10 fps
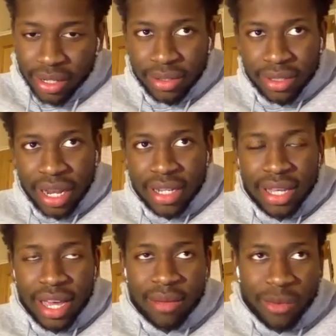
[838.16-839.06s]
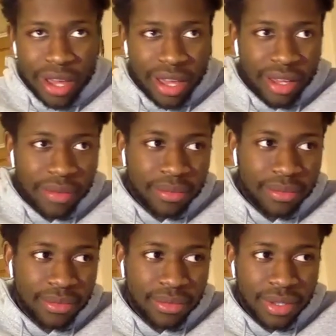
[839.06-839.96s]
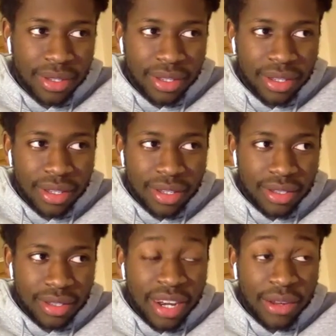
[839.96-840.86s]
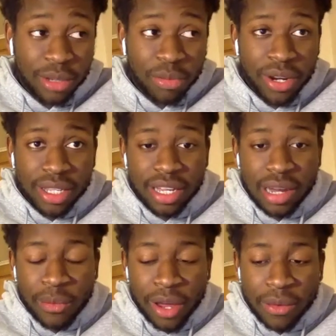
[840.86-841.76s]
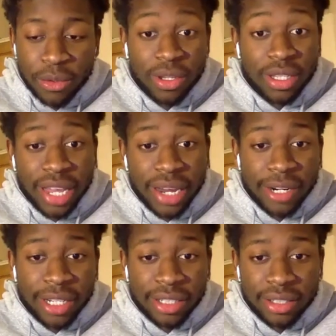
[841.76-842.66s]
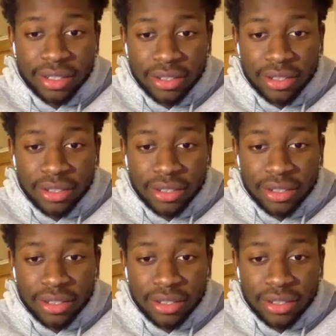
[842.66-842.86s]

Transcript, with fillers: And this was like the time where, and there was a point in time where we were doing day release.